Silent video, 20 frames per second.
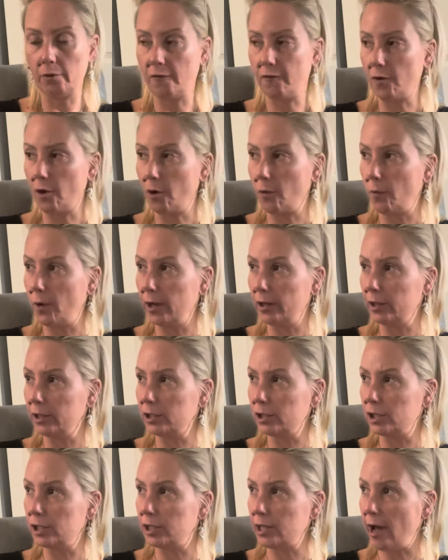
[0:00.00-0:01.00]
if you're willing
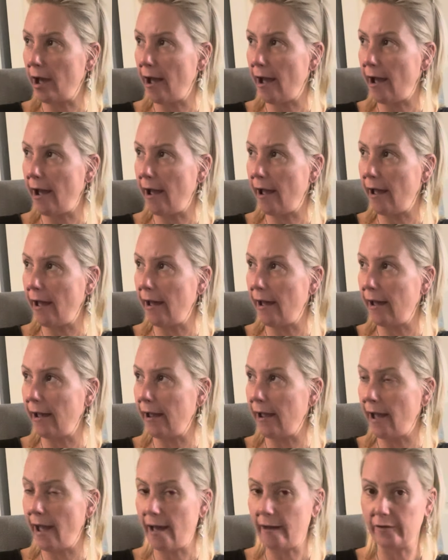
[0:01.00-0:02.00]
to
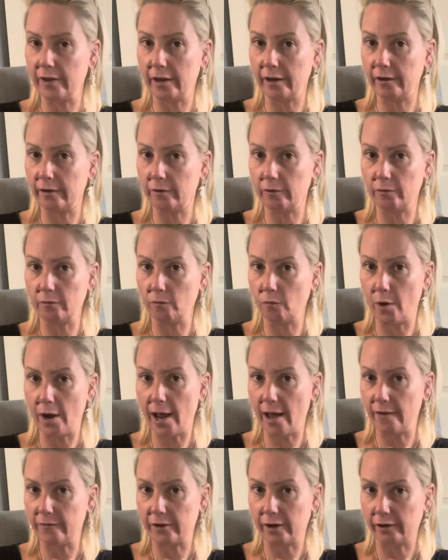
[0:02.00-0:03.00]
die having
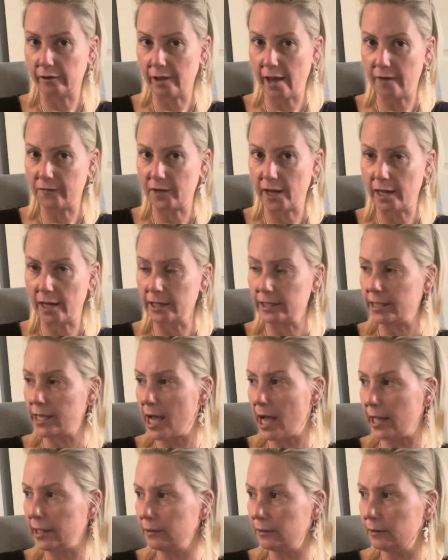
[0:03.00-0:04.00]
whatever left
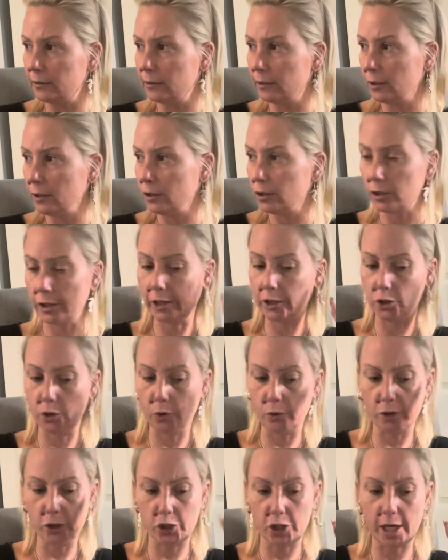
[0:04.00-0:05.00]
undone like do
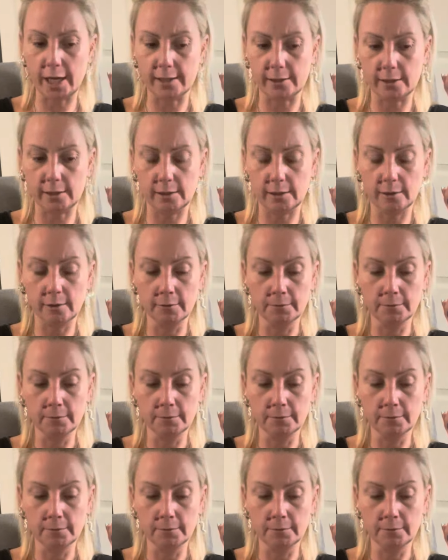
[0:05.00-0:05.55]
the shits